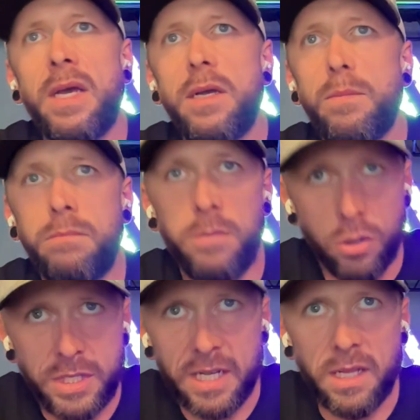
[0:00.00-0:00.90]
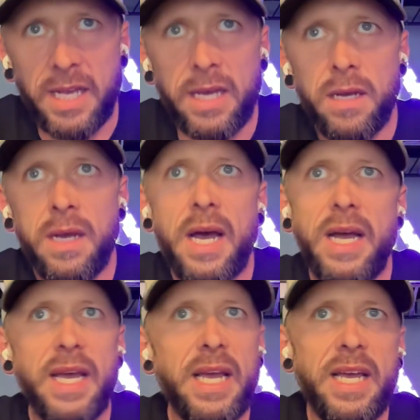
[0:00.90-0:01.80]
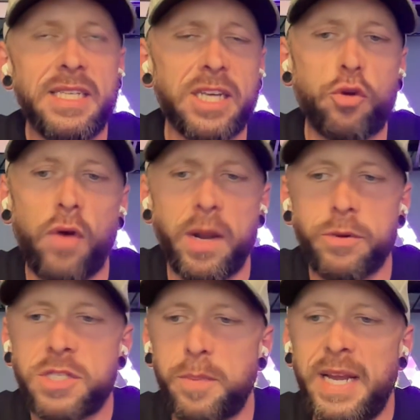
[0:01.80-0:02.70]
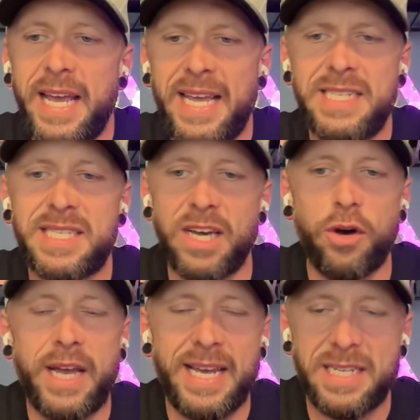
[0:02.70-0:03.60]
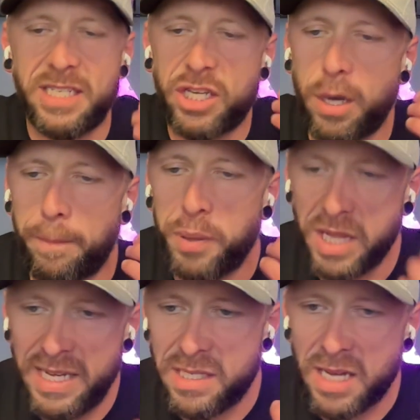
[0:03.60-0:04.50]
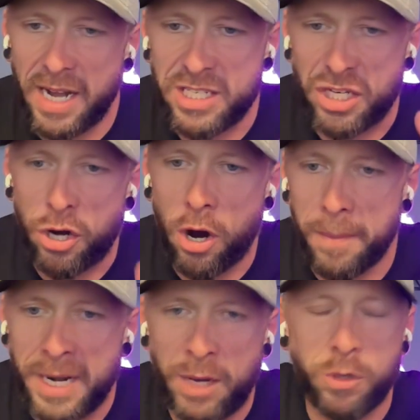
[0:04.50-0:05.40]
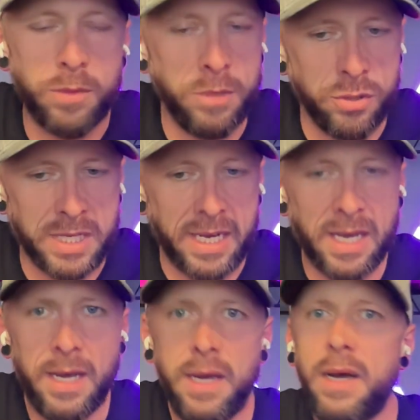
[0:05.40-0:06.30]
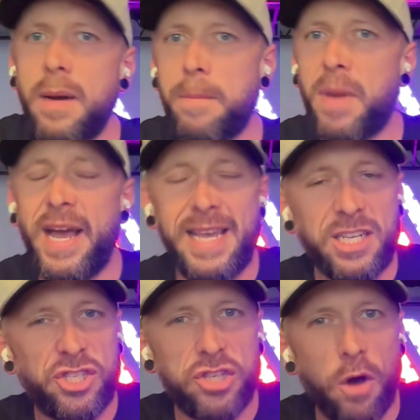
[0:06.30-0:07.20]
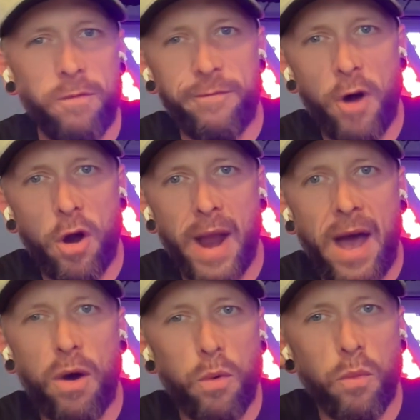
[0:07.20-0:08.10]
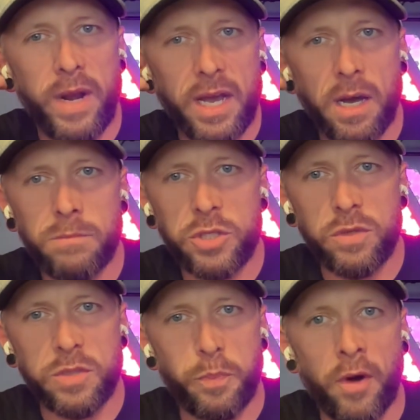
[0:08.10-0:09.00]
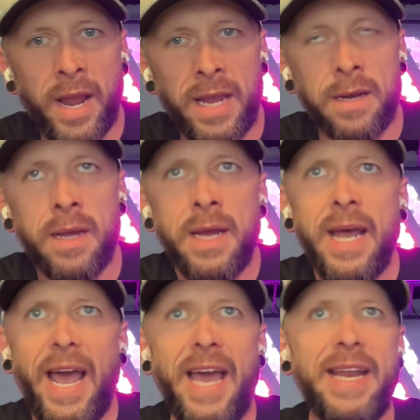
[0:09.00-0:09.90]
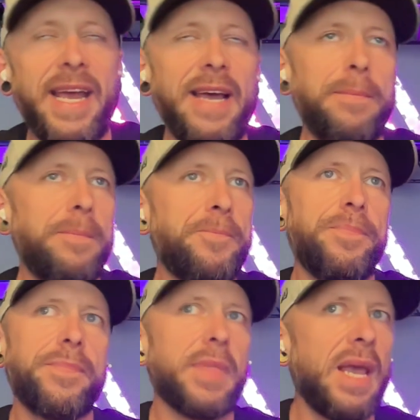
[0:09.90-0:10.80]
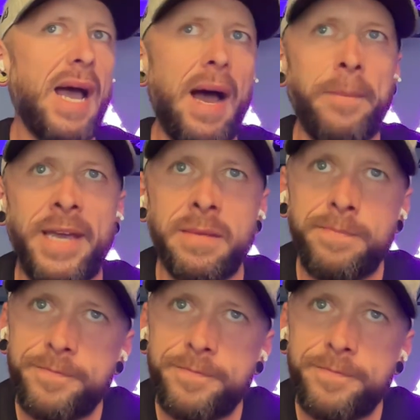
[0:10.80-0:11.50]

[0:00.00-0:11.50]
musically, it's incredible to me that he's still in complete touch and harmony with music, but he's so far out when it comes to his brain. And I mean,